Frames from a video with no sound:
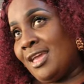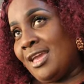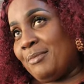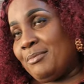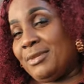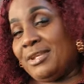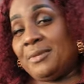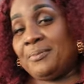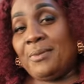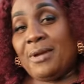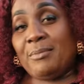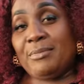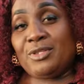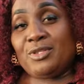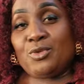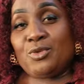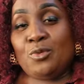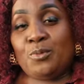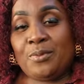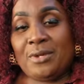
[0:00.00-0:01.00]
I'm there on my
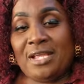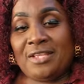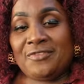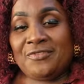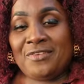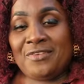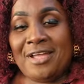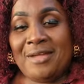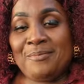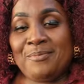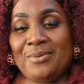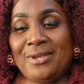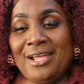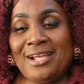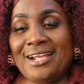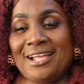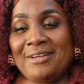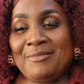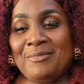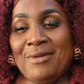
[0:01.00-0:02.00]
two platform,
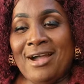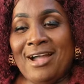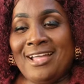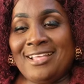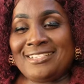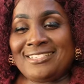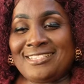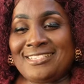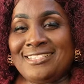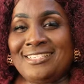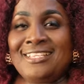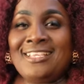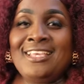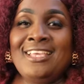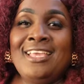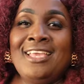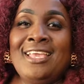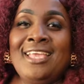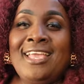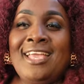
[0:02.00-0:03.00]
Planka Boss
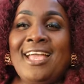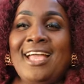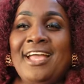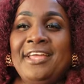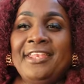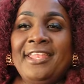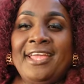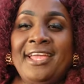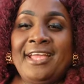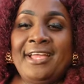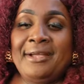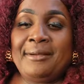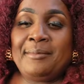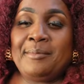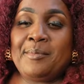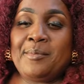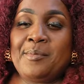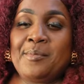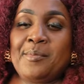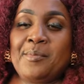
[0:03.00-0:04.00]
and
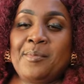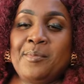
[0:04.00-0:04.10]
um,